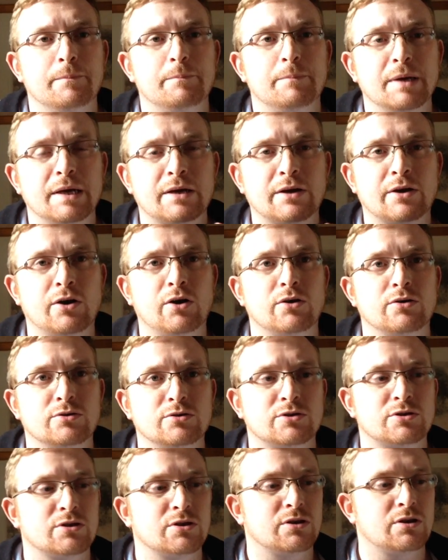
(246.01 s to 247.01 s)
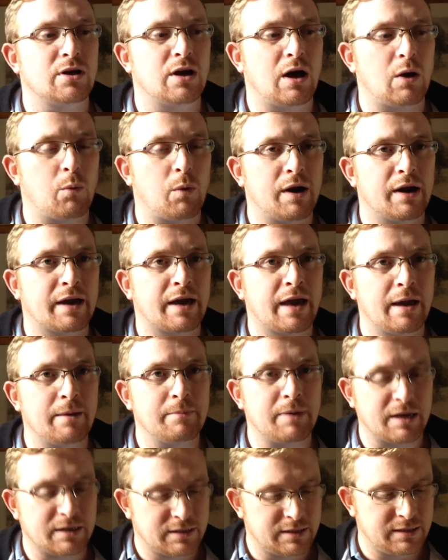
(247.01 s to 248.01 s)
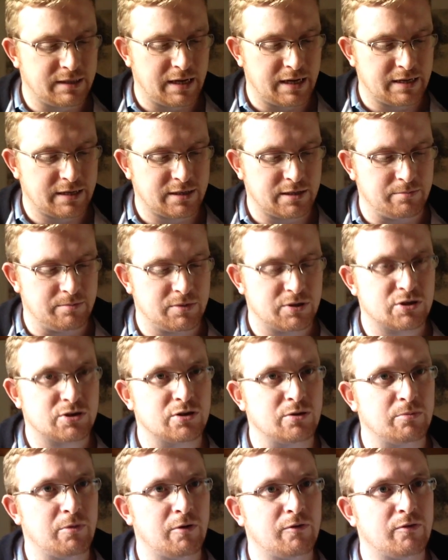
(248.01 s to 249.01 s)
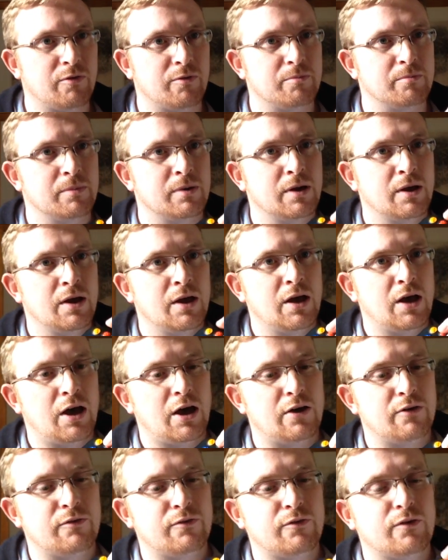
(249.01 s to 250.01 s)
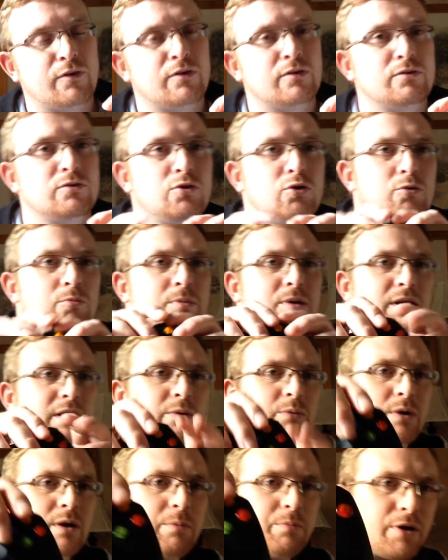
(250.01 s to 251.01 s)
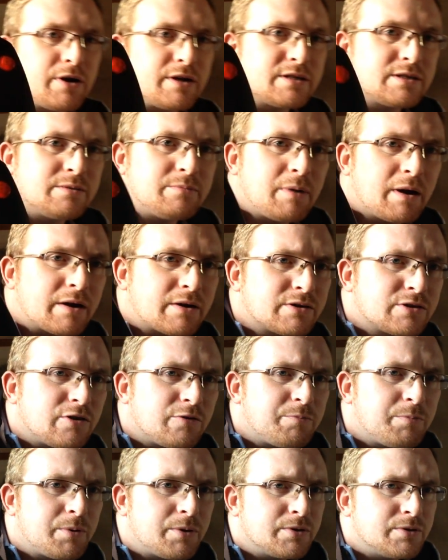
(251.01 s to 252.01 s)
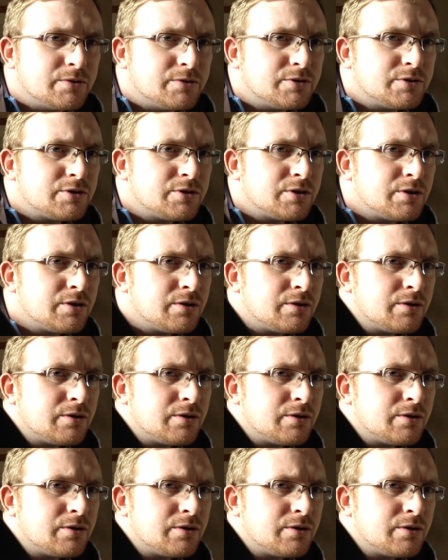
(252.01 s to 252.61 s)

because when I came back to test them, some of them have, normally when you press the Microsoft buttons,